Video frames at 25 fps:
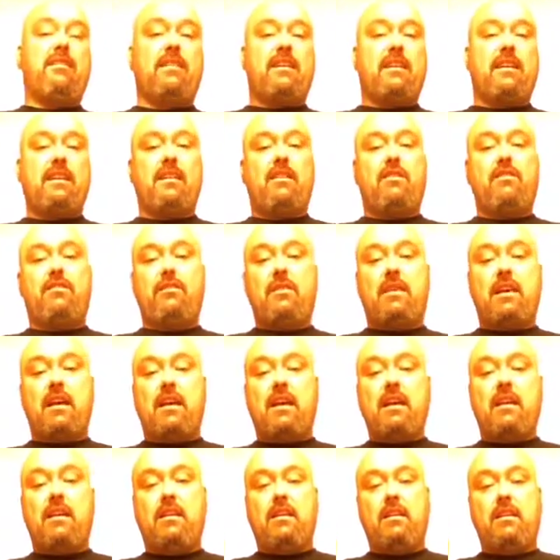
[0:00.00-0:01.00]
I can't do
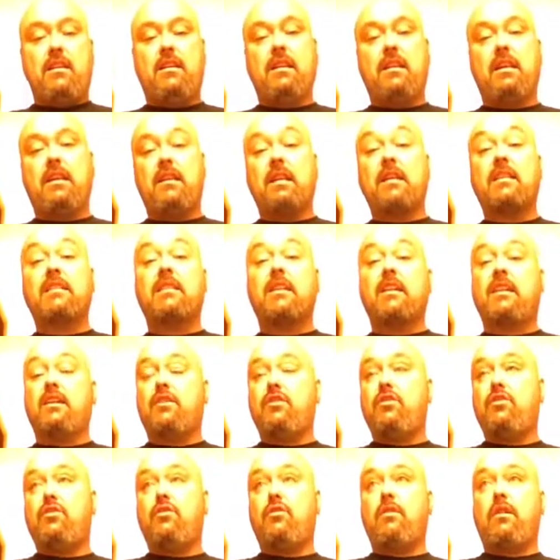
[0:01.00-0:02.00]
that. And next thing you
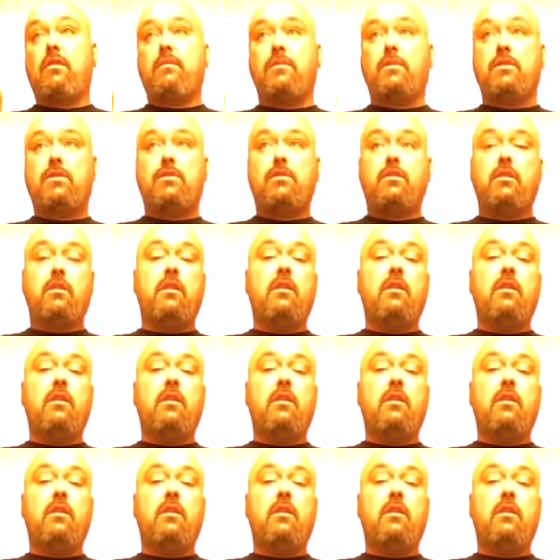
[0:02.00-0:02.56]
know, I was